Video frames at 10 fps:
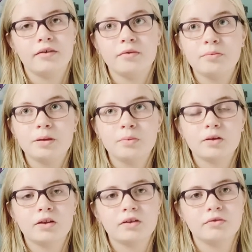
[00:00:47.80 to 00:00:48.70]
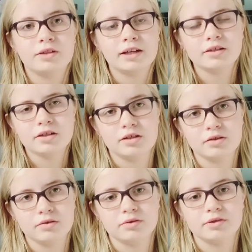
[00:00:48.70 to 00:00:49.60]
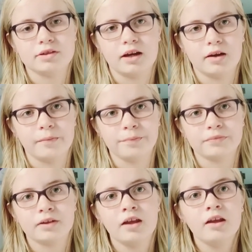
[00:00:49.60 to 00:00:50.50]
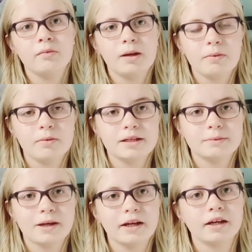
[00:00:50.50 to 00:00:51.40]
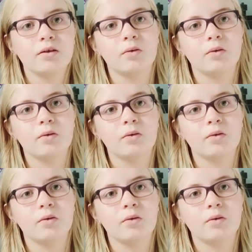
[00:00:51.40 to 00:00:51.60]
people tend to use paper-based bedding